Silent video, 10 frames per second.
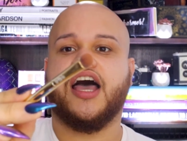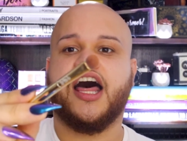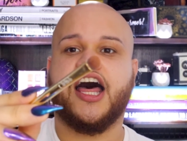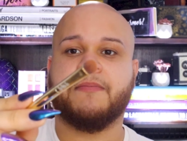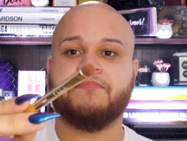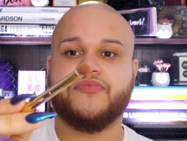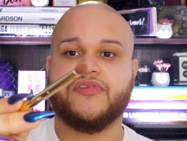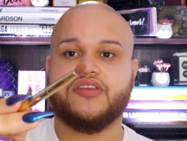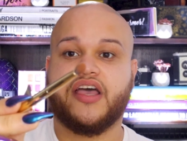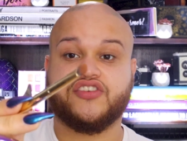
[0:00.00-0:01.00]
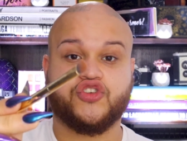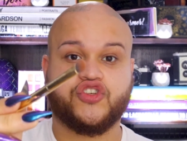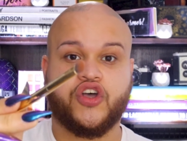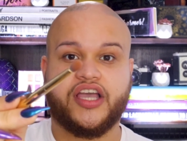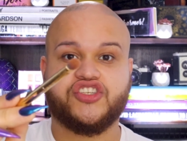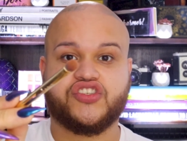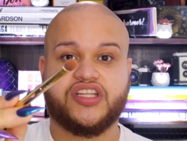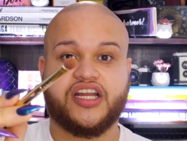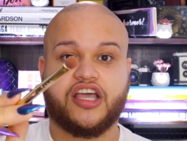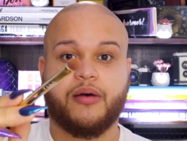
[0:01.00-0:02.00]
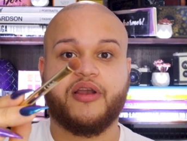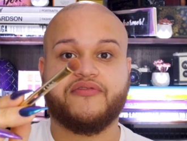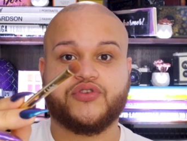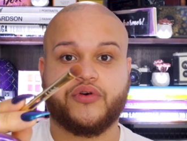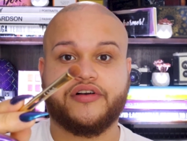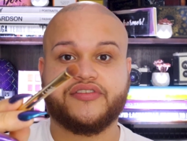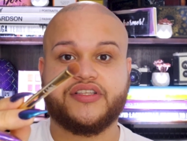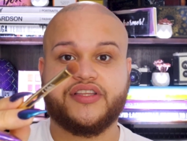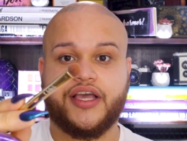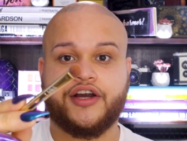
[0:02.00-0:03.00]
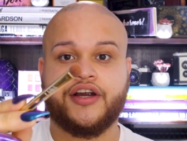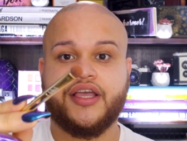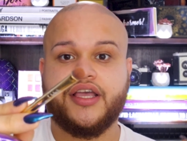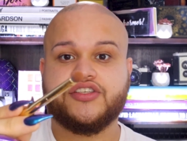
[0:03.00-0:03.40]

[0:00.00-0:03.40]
Um, as you saw, I just did a couple of swirls in there.